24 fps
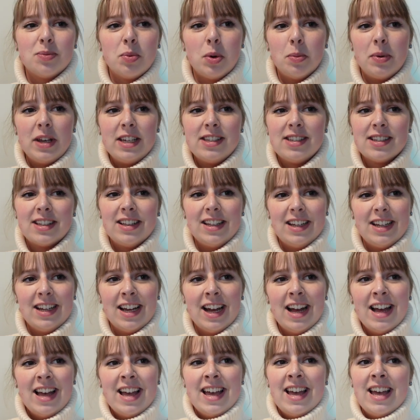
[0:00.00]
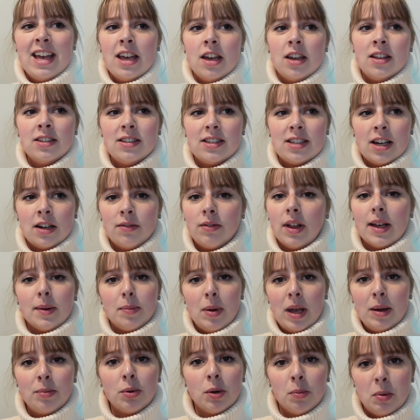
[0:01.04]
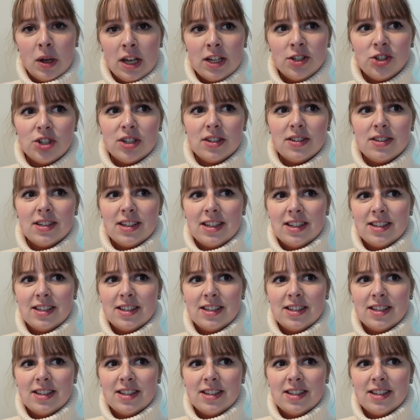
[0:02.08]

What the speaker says: But basically, instead of paper pages,